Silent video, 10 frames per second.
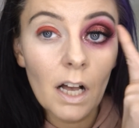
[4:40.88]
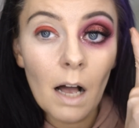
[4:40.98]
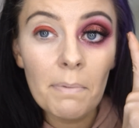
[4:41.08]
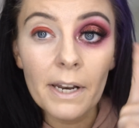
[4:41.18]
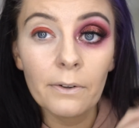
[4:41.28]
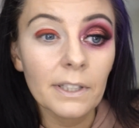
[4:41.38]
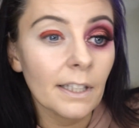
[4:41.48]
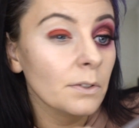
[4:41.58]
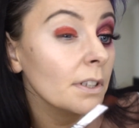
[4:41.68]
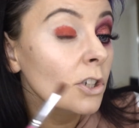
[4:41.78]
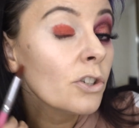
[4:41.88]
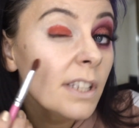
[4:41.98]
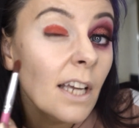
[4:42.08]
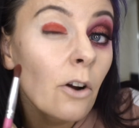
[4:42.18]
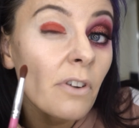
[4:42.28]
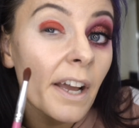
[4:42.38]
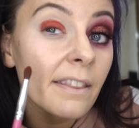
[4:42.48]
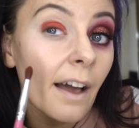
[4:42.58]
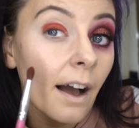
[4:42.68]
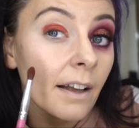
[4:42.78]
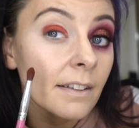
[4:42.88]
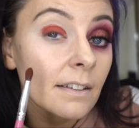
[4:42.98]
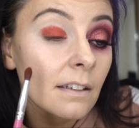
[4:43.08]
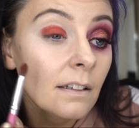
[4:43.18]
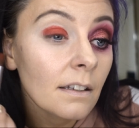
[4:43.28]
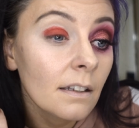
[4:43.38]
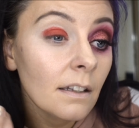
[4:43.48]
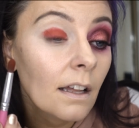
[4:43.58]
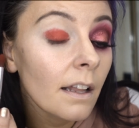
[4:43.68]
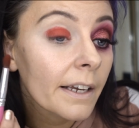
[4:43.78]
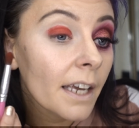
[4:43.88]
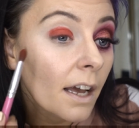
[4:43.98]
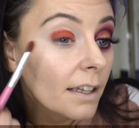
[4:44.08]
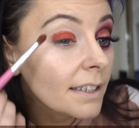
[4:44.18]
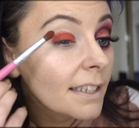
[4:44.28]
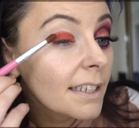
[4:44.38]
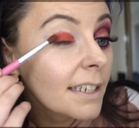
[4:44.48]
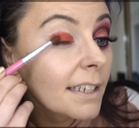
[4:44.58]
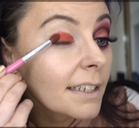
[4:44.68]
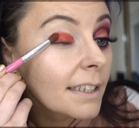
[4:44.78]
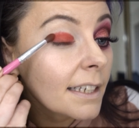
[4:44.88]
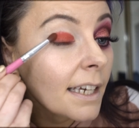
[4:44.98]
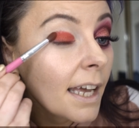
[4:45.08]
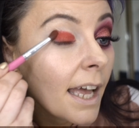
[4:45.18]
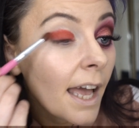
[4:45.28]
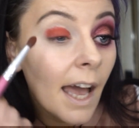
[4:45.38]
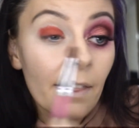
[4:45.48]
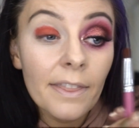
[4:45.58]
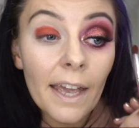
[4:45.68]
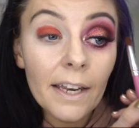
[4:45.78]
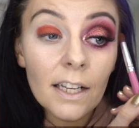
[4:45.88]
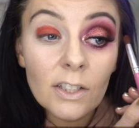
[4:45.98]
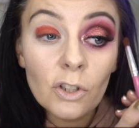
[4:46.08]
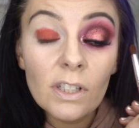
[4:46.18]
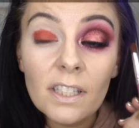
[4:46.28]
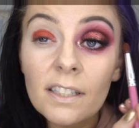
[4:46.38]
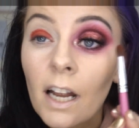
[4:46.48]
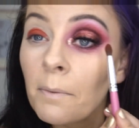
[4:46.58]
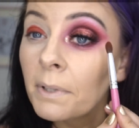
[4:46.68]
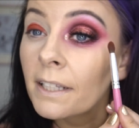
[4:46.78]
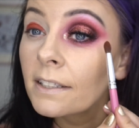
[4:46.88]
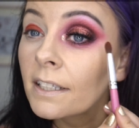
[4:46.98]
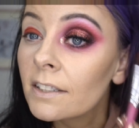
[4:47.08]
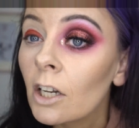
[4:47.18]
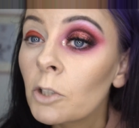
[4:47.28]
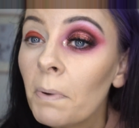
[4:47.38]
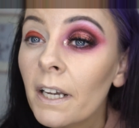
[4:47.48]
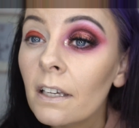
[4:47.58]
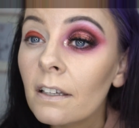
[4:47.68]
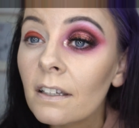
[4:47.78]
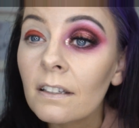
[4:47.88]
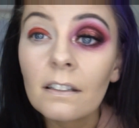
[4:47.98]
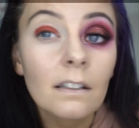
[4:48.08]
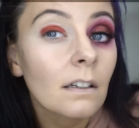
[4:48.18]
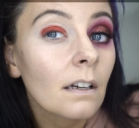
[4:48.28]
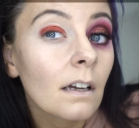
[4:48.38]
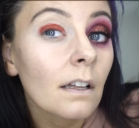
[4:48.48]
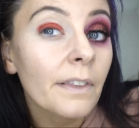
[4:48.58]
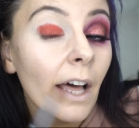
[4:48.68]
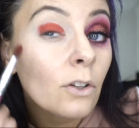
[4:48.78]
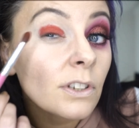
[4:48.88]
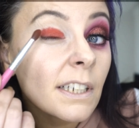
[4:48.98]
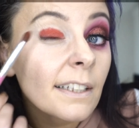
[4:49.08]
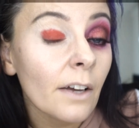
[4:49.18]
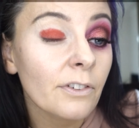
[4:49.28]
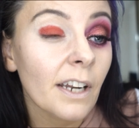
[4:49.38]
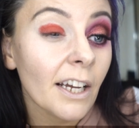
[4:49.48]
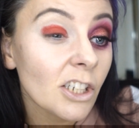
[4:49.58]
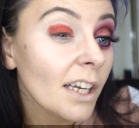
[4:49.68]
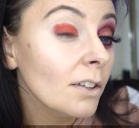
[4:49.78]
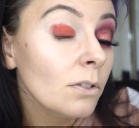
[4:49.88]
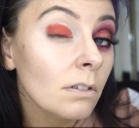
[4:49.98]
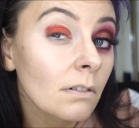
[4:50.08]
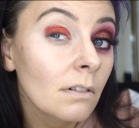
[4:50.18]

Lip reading: like this one. Can you see how red that is? Like, seriously. And then as soon as I started blending it, it turned pink. That looks like a different eyeshadow.